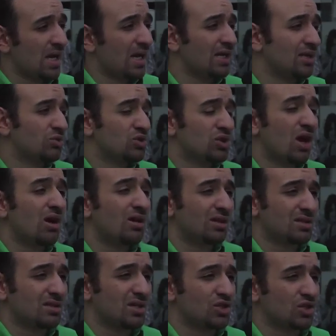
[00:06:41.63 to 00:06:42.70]
And it was a hard
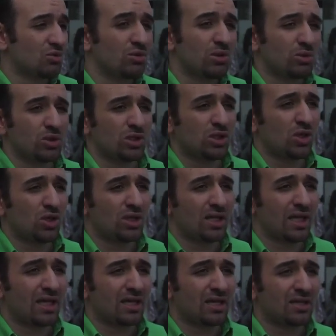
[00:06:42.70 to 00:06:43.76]
decision. We were all
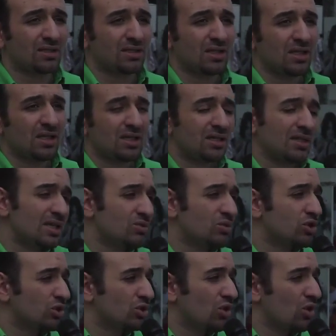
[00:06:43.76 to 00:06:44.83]
like, yes,
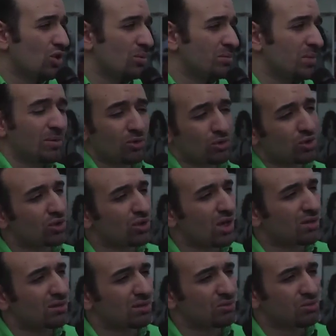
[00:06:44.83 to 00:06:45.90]
we should go, maybe we should
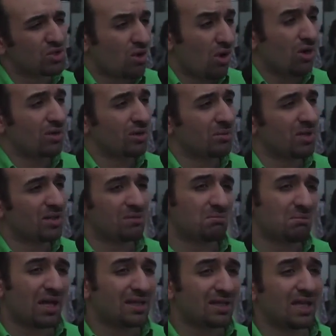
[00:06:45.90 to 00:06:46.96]
not. It was hard, but
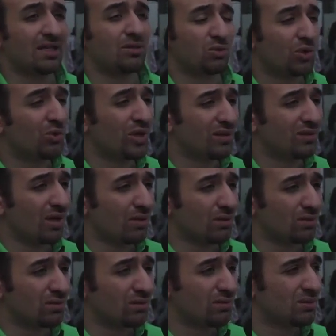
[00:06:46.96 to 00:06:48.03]
at the end we went
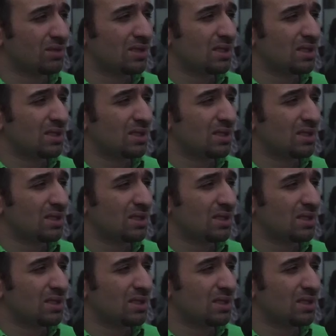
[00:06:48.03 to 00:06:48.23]
out.